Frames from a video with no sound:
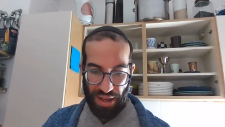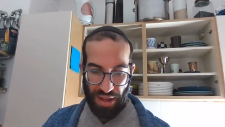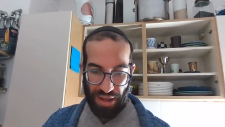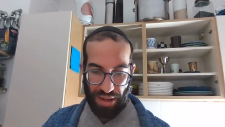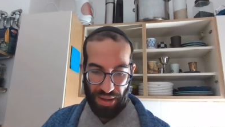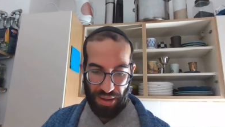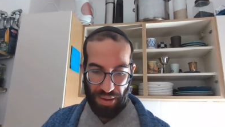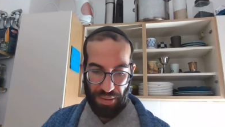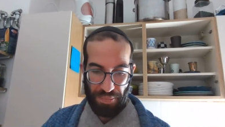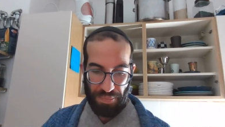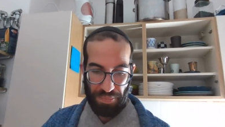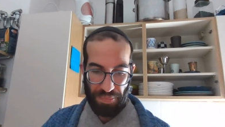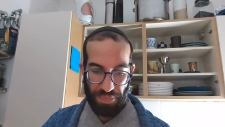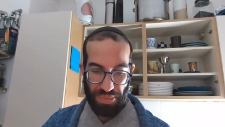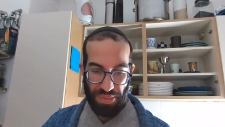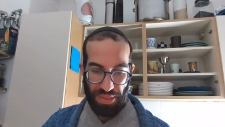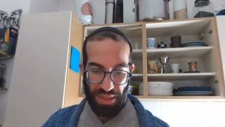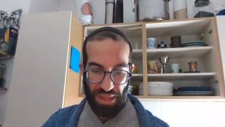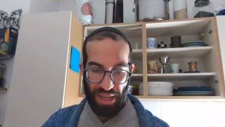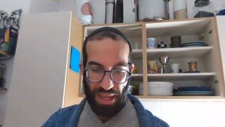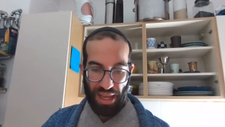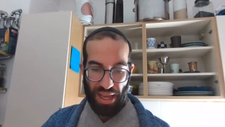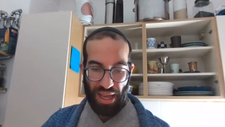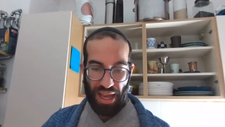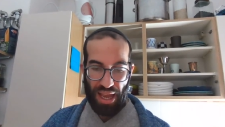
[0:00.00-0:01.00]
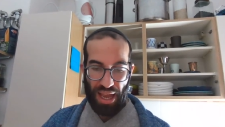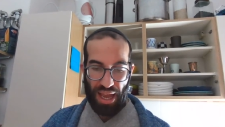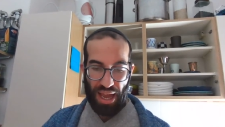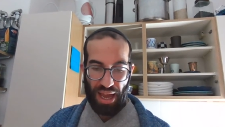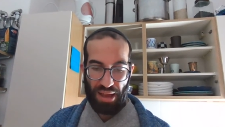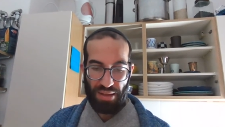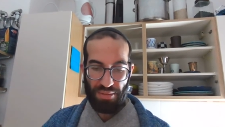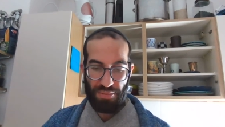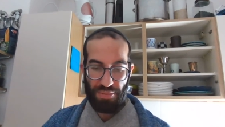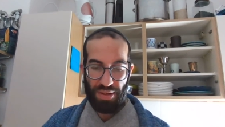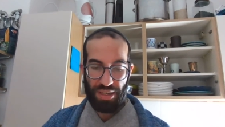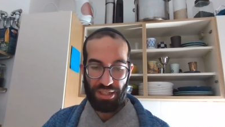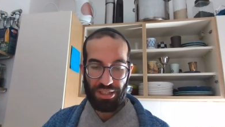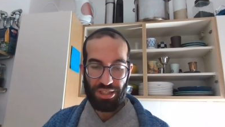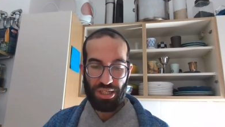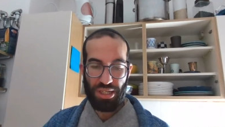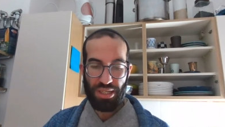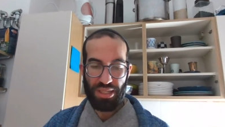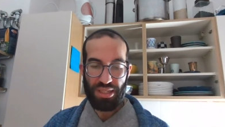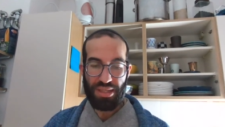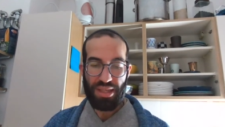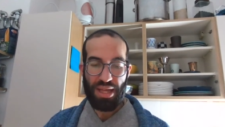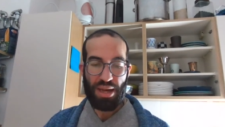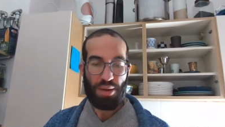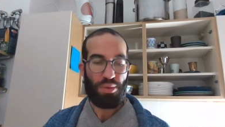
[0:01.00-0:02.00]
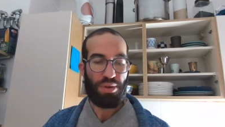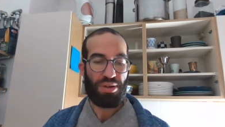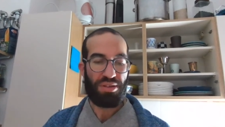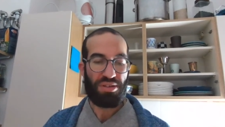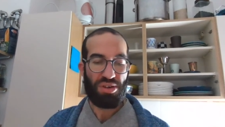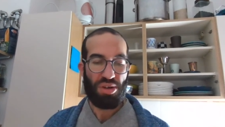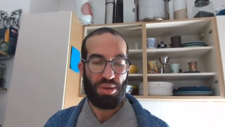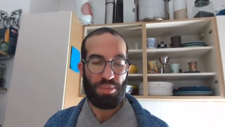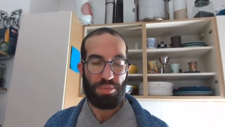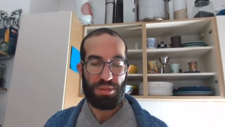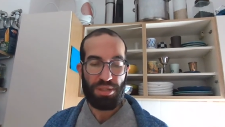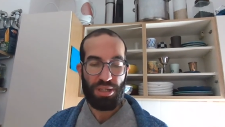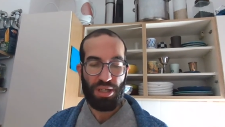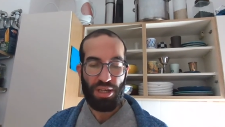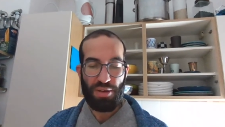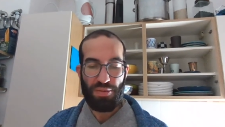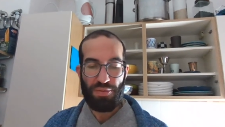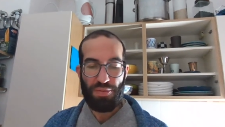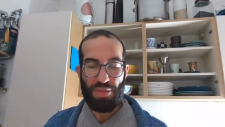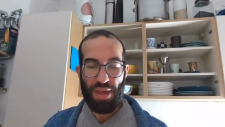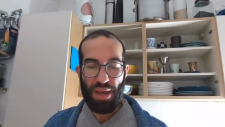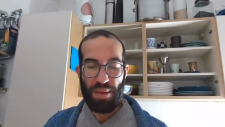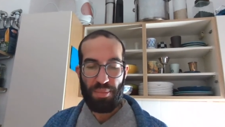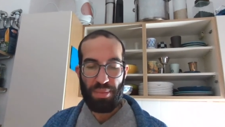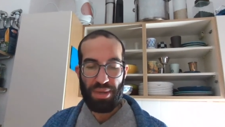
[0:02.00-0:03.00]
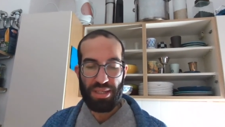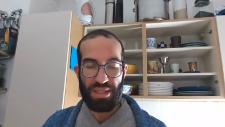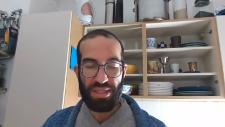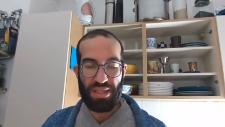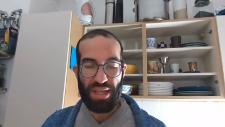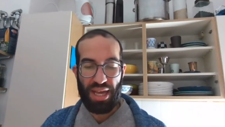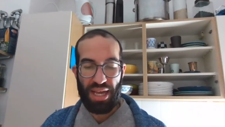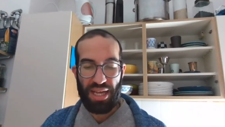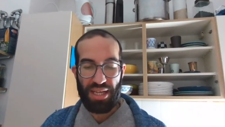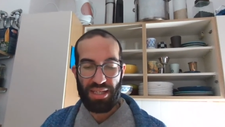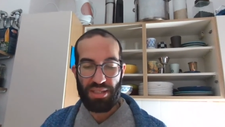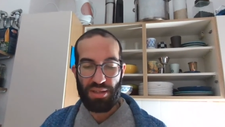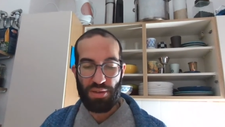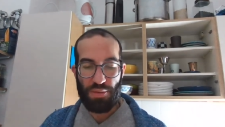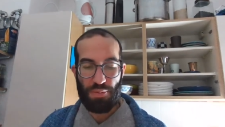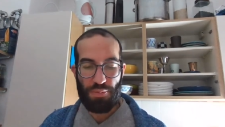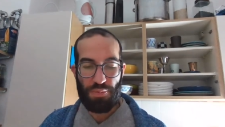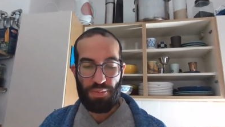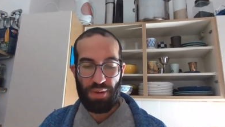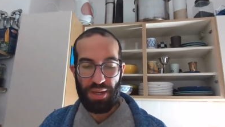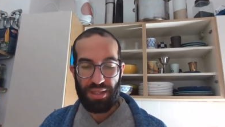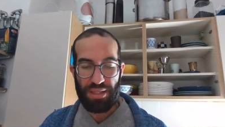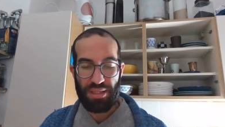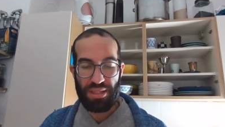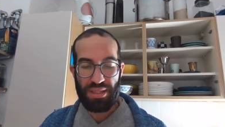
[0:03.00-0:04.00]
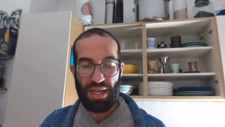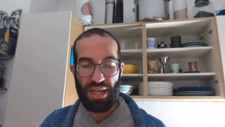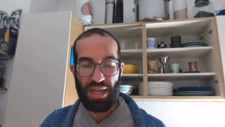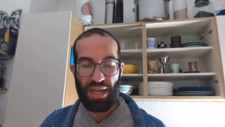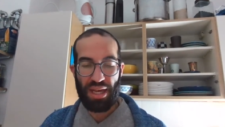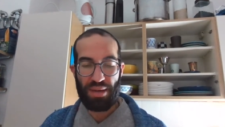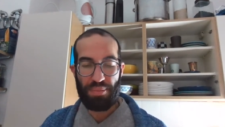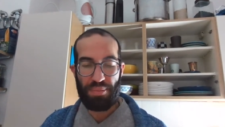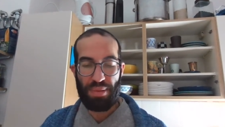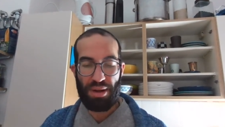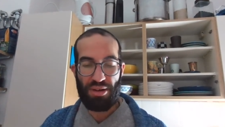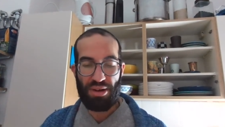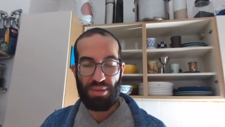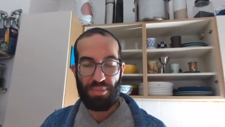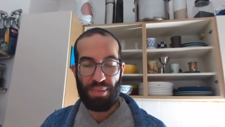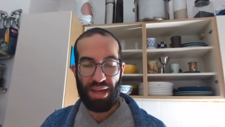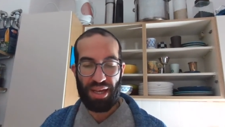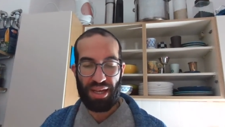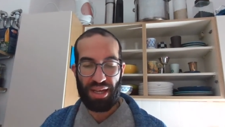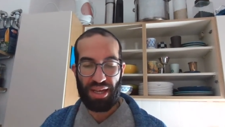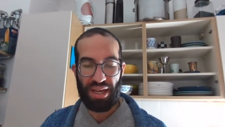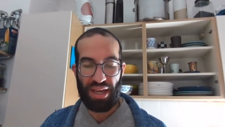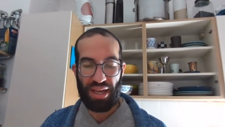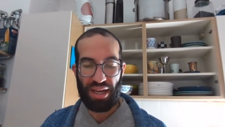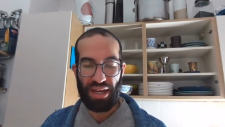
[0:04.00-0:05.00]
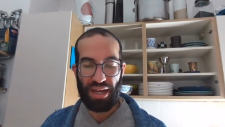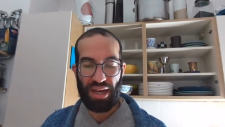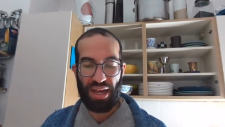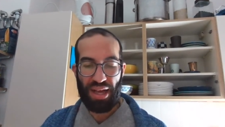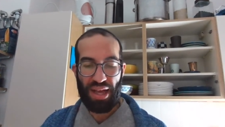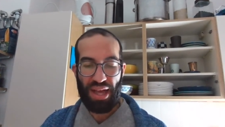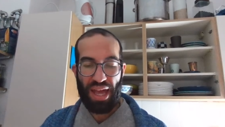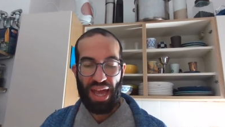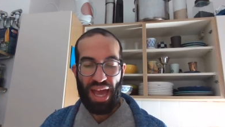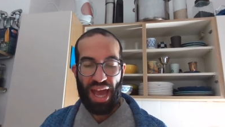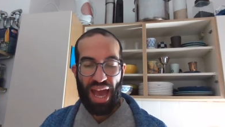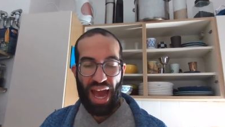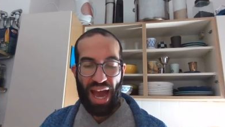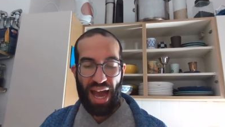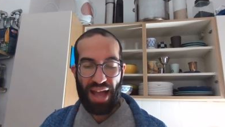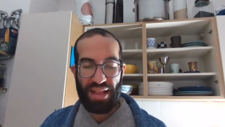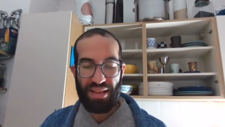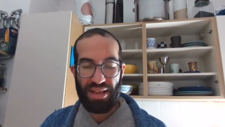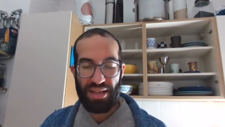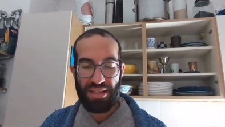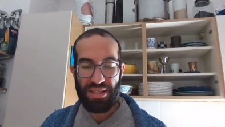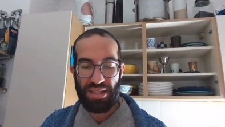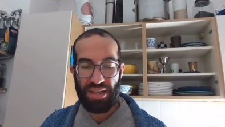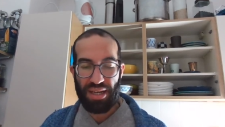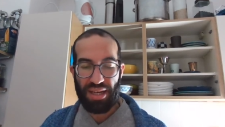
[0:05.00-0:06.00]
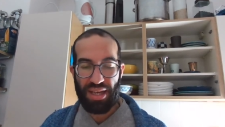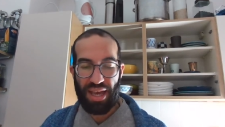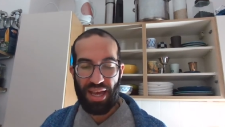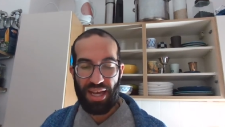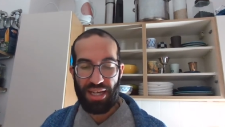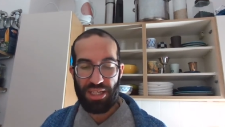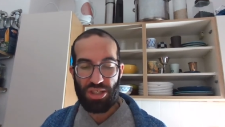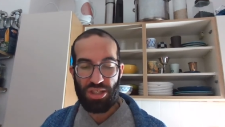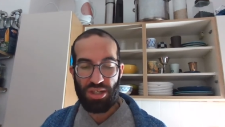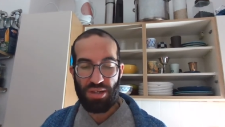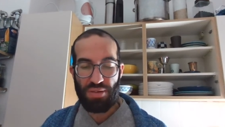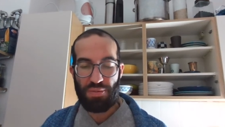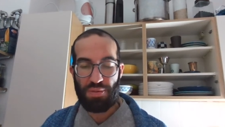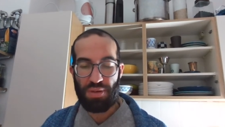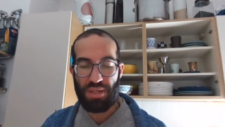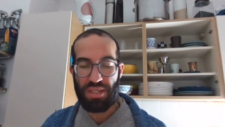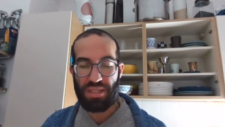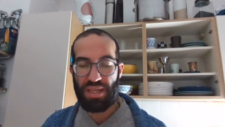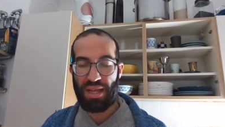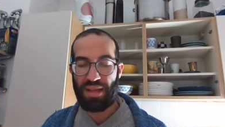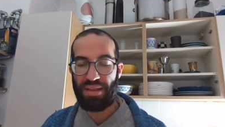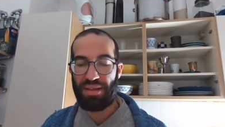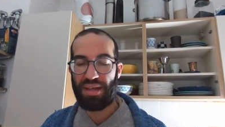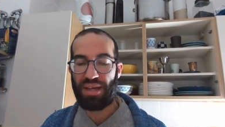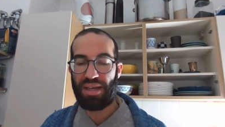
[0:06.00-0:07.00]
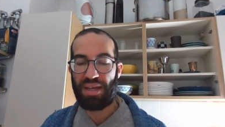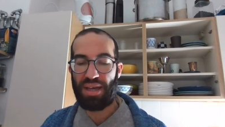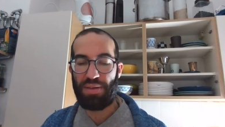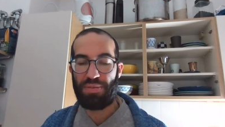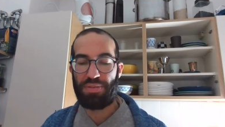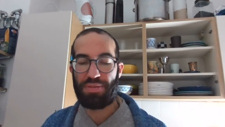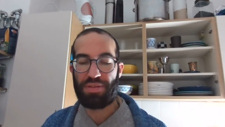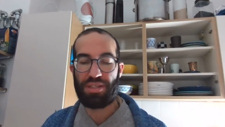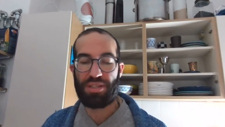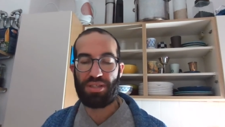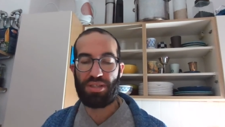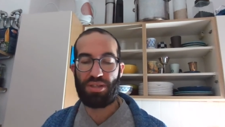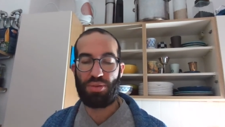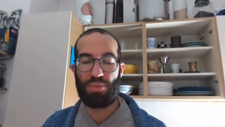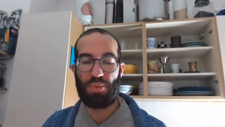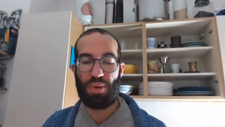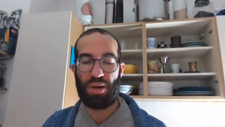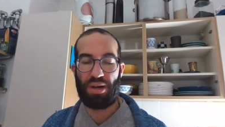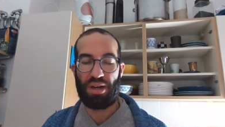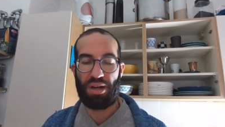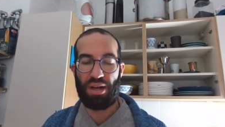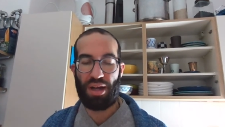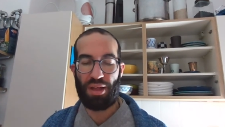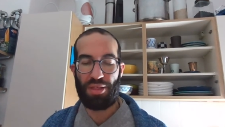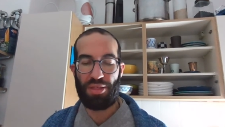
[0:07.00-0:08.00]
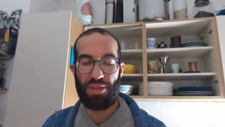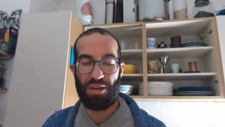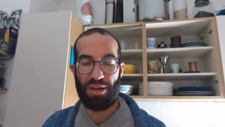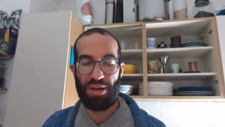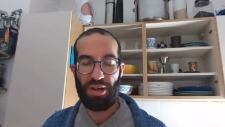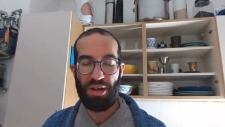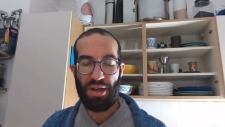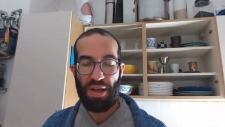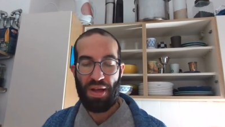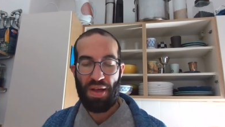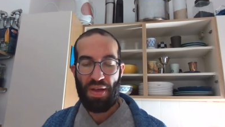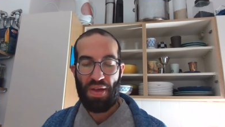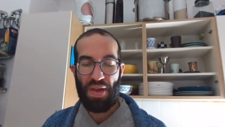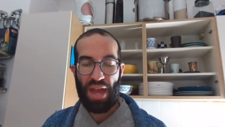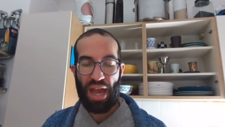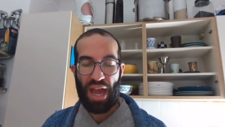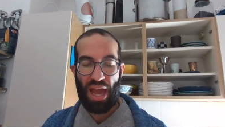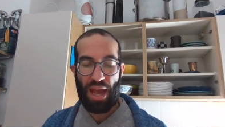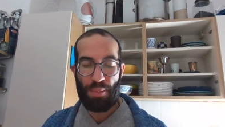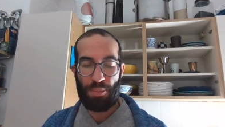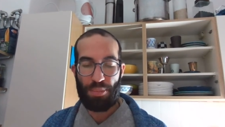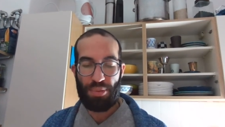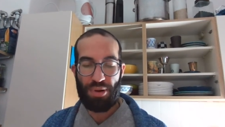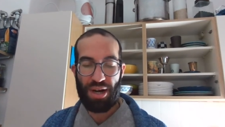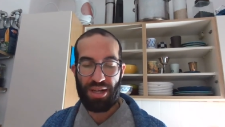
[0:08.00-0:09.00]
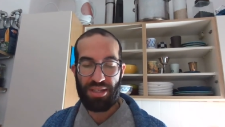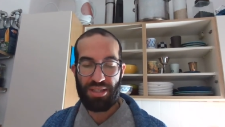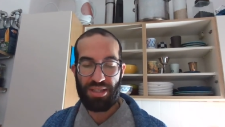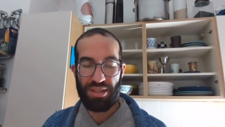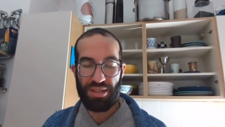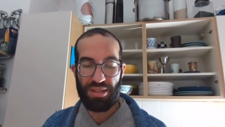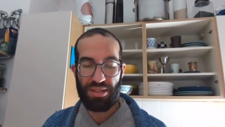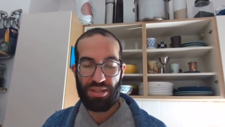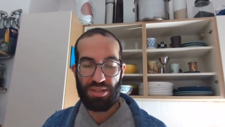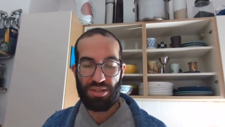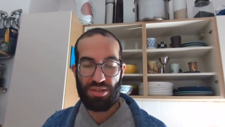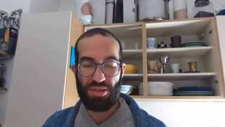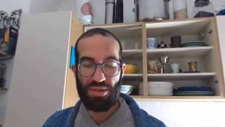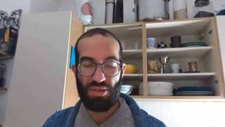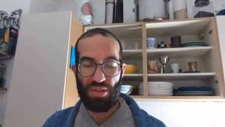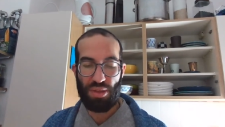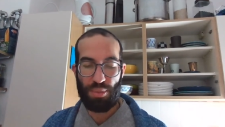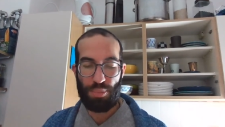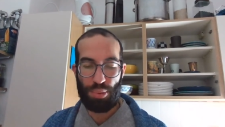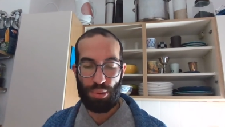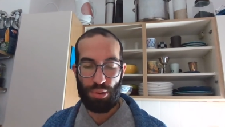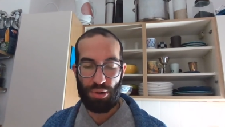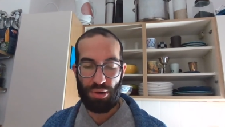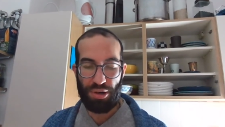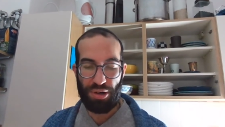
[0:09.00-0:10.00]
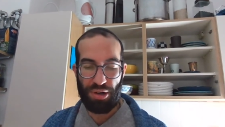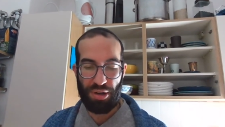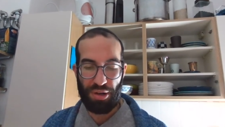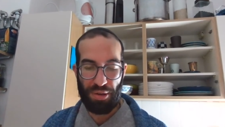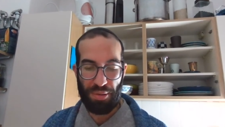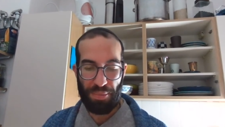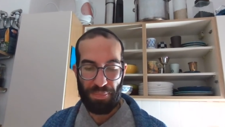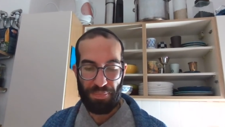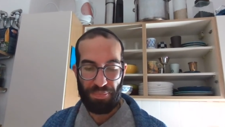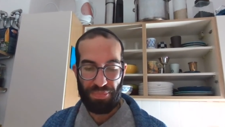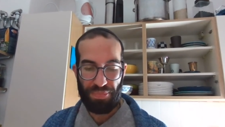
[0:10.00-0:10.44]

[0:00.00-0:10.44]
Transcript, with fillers: um, and finishes They were to observe them as days of feasting and merrymaking, and as an occasion for sending gifts to one another and presents to the poor.